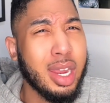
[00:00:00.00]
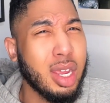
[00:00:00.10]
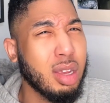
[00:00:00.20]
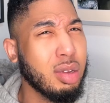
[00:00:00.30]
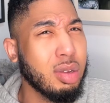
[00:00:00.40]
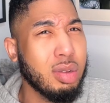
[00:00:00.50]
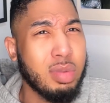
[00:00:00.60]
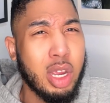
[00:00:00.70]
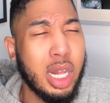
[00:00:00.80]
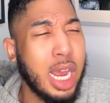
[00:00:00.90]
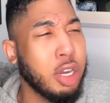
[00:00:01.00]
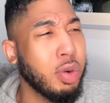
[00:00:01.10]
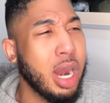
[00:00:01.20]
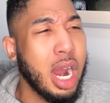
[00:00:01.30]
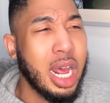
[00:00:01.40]
and they're like
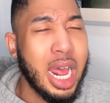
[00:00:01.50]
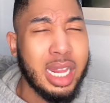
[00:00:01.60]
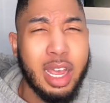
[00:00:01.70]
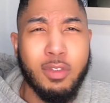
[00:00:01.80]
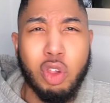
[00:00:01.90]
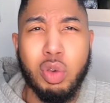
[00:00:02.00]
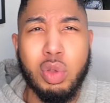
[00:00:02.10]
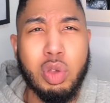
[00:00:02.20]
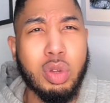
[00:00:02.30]
doing all the I love yous,